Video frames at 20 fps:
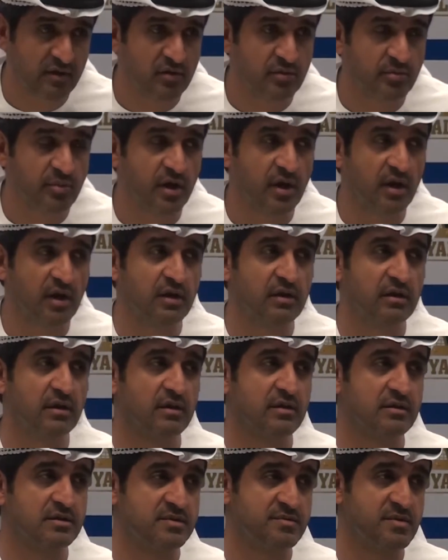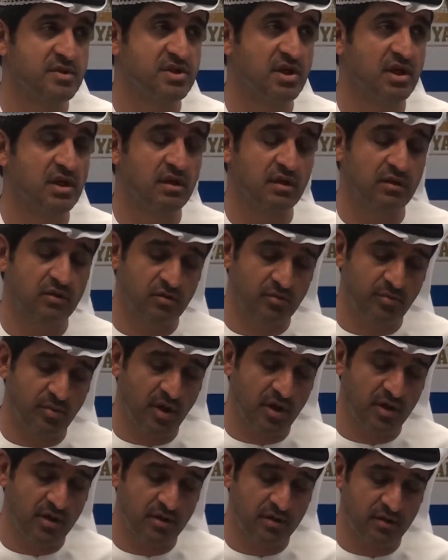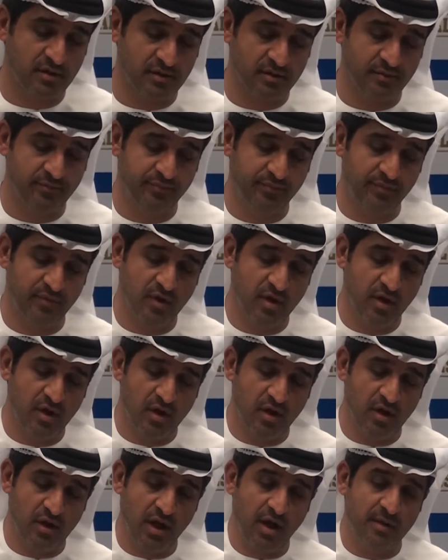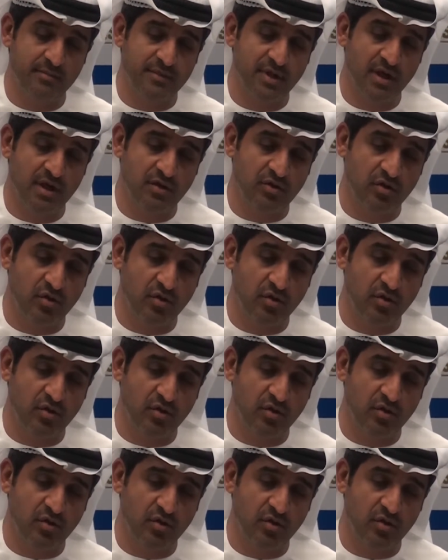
in Dubai, especially in Dubai in Hamdan